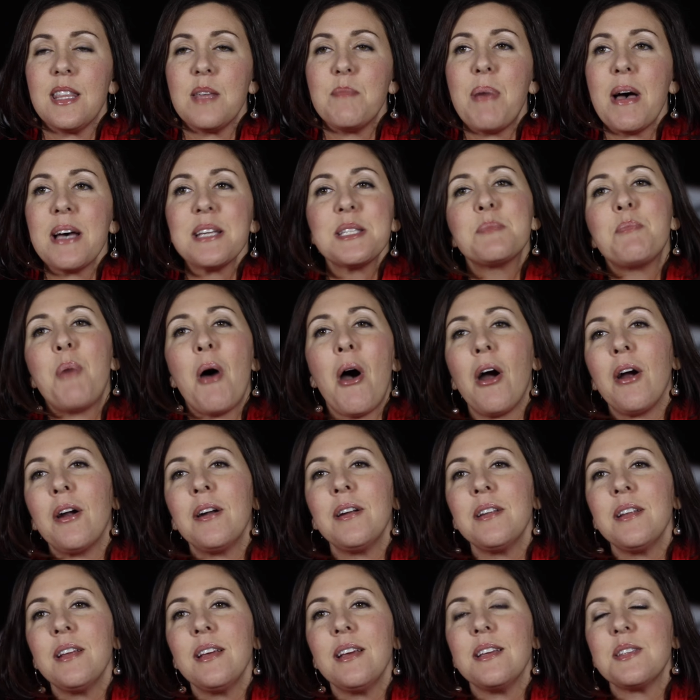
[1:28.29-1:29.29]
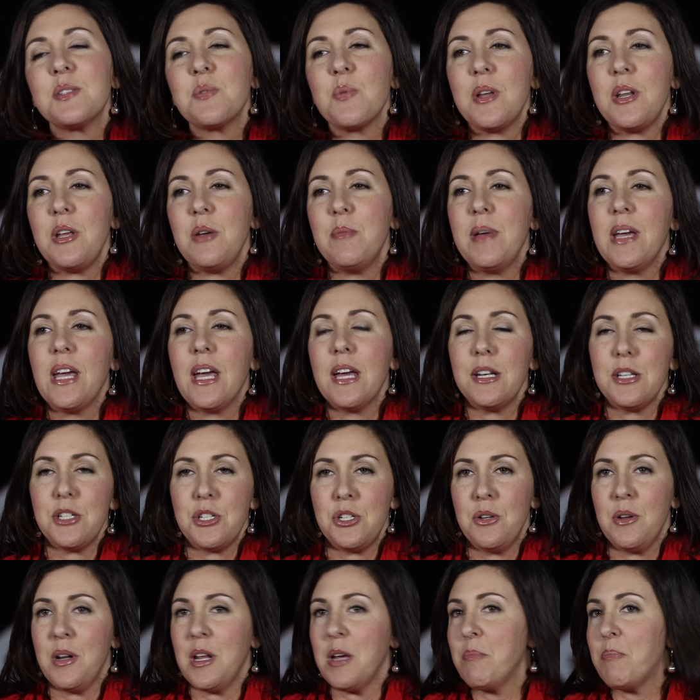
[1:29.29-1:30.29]
The best part is when you begin
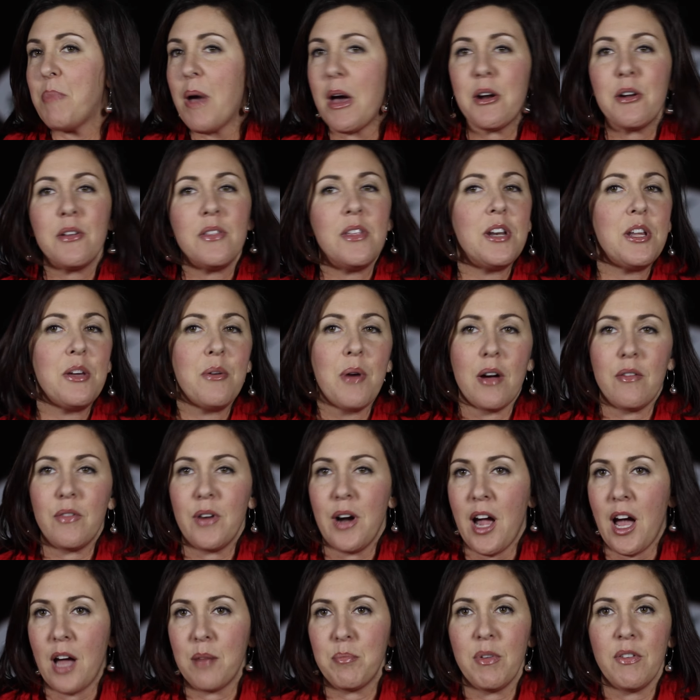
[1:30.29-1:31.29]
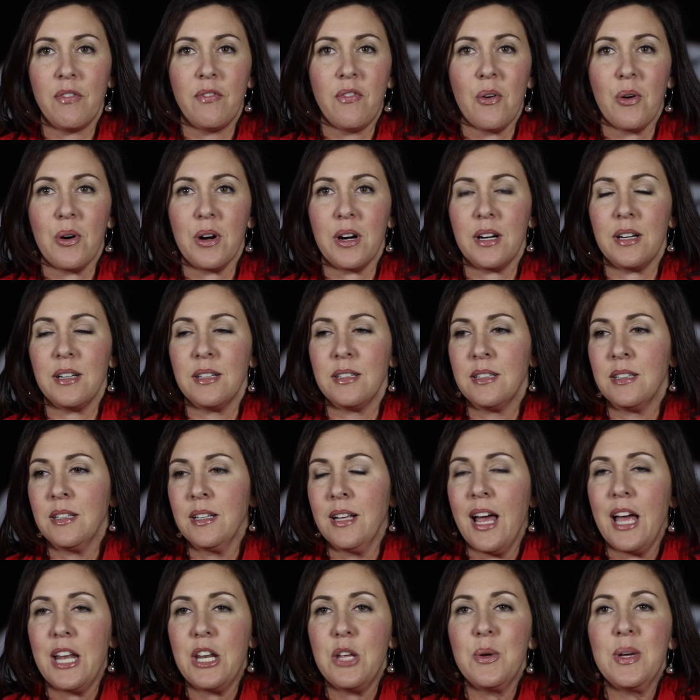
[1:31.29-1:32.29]
shooting better than you ever had before
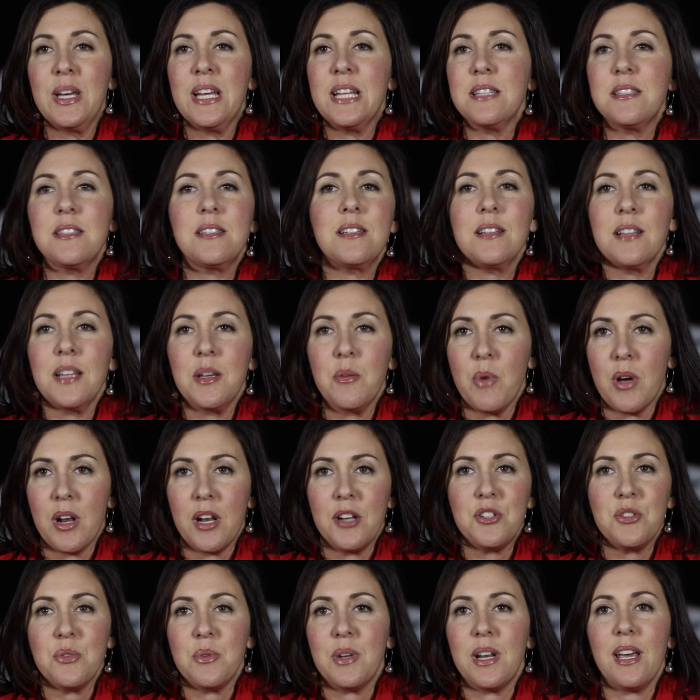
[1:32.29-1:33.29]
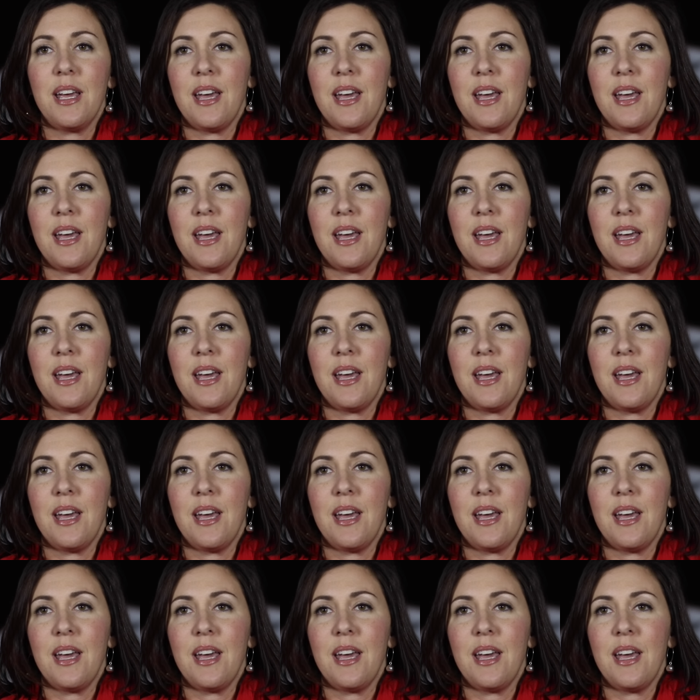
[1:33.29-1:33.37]
and you instantly want to do it